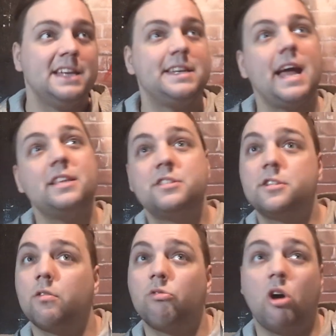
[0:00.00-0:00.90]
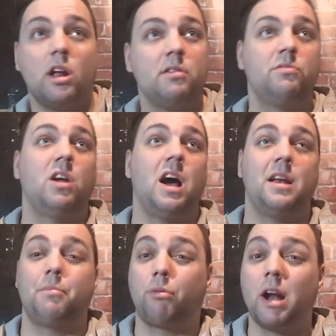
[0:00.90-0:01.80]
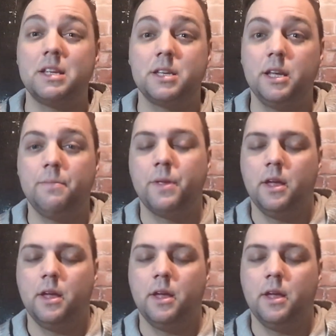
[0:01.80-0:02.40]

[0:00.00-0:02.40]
Tends to run kind of pricey.